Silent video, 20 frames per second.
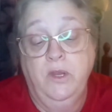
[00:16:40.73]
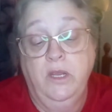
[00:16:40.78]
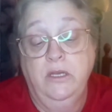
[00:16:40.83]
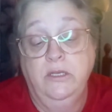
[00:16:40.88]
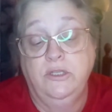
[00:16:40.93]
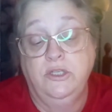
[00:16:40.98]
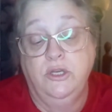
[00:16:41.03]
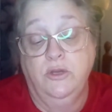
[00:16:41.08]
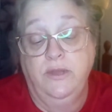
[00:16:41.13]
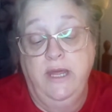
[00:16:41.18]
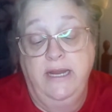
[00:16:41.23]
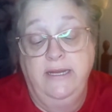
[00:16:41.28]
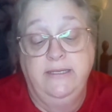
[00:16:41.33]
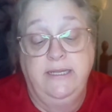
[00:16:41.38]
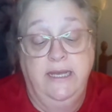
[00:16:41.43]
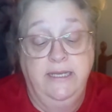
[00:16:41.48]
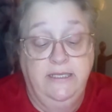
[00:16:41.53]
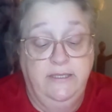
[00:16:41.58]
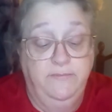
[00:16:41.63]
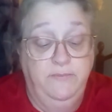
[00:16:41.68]
So that
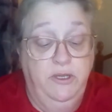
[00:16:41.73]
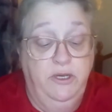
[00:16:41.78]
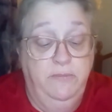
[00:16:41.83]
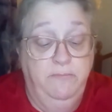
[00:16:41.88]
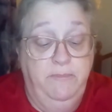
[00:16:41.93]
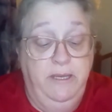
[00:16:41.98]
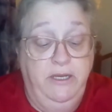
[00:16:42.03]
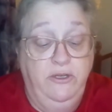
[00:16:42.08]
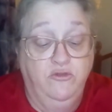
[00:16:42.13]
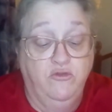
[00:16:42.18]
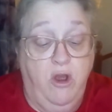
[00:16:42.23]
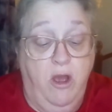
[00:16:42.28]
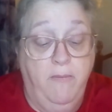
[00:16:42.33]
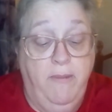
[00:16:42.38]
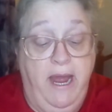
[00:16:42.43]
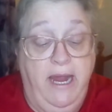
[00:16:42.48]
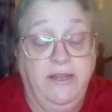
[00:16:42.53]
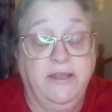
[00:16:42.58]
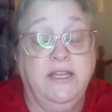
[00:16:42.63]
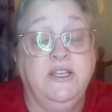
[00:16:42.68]
does put a big
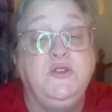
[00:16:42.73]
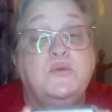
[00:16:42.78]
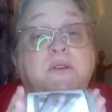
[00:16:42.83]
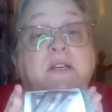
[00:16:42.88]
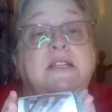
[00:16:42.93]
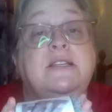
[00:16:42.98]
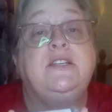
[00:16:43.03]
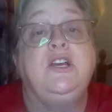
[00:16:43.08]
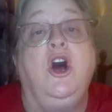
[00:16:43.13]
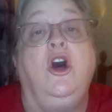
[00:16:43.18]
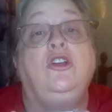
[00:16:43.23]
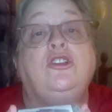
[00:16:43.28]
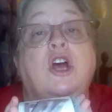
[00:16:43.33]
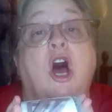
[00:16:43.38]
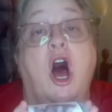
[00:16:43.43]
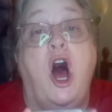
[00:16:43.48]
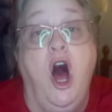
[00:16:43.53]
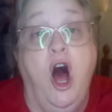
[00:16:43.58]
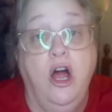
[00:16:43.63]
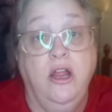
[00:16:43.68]
drawback. This one is called
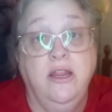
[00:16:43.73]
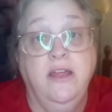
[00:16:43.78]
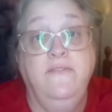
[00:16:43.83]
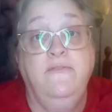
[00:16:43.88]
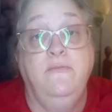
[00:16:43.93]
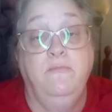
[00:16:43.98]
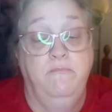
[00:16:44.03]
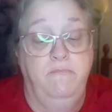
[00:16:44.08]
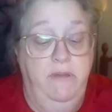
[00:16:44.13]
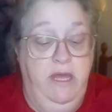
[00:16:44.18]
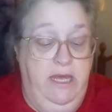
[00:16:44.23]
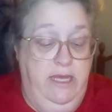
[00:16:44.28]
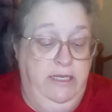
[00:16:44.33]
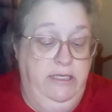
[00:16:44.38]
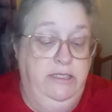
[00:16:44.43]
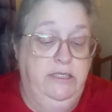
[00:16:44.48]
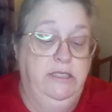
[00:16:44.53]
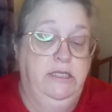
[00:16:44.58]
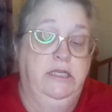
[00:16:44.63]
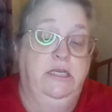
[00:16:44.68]
Olive
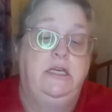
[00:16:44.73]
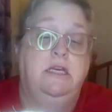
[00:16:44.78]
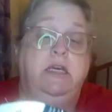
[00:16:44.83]
Mint.